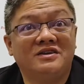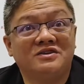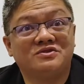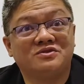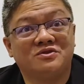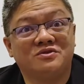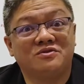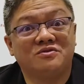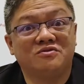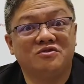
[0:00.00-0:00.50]

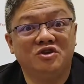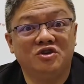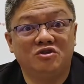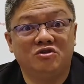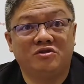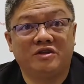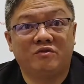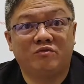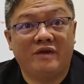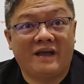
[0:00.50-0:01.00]
So you
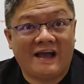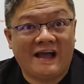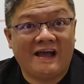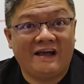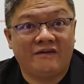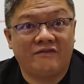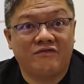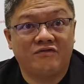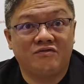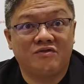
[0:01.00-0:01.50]
know that we
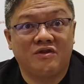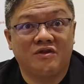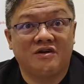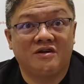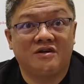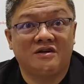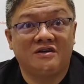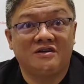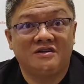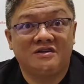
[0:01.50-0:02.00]
have
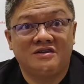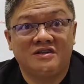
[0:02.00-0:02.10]
the